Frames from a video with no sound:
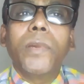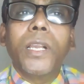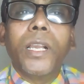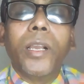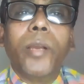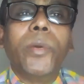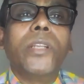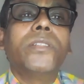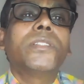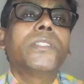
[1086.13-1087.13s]

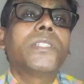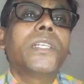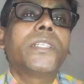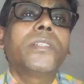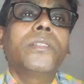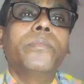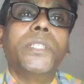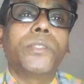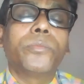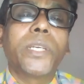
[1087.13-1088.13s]
amyloidosis related,
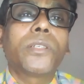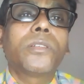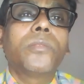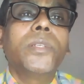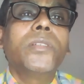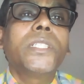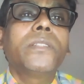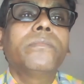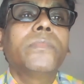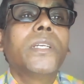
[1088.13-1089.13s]
beta 2 microglobulin.
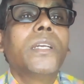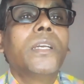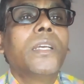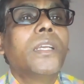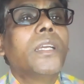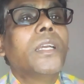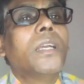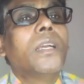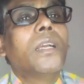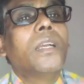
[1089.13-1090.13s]

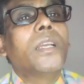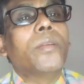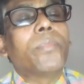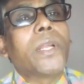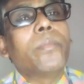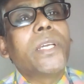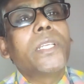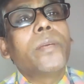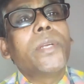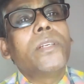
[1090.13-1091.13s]
In primary
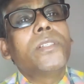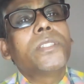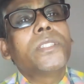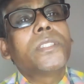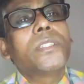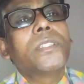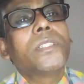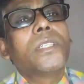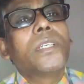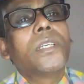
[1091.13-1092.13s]
amyloidosis,
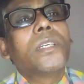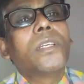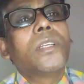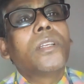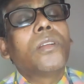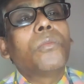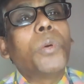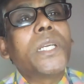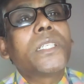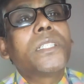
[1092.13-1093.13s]

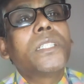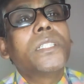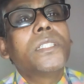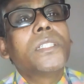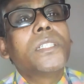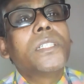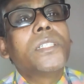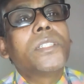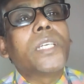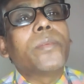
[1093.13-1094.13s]
what
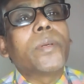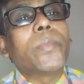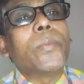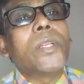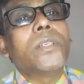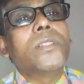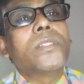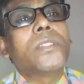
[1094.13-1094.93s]
type of amyloid